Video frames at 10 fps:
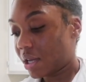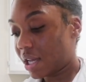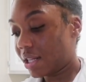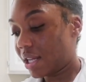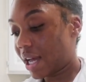
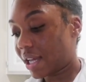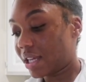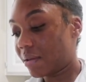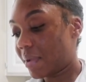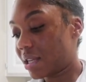And then I
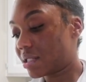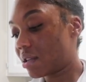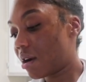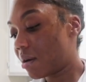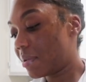can get my
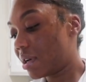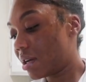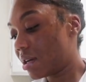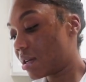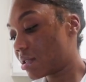
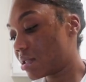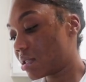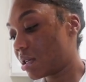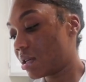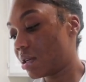Starbucks,
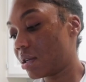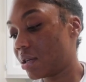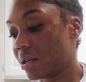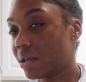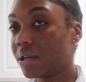
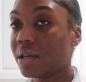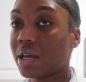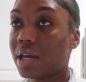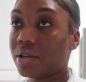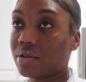
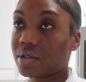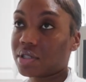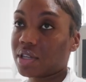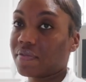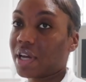and, you know,
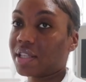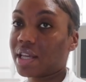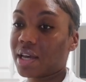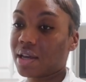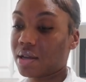stuff like
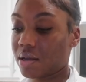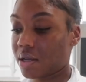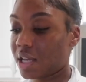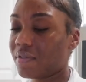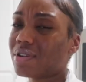that.
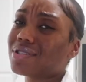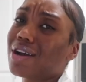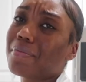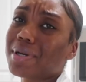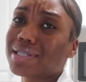Even though
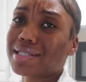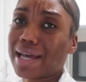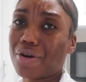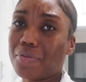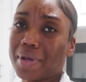Starbucks is
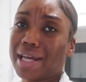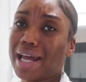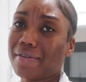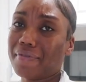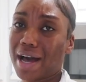like open at
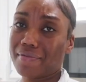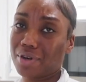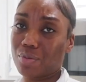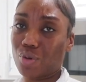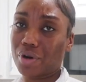like five in
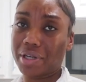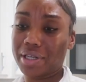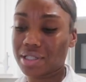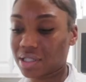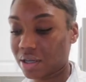the
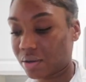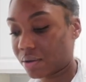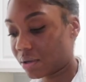morning, so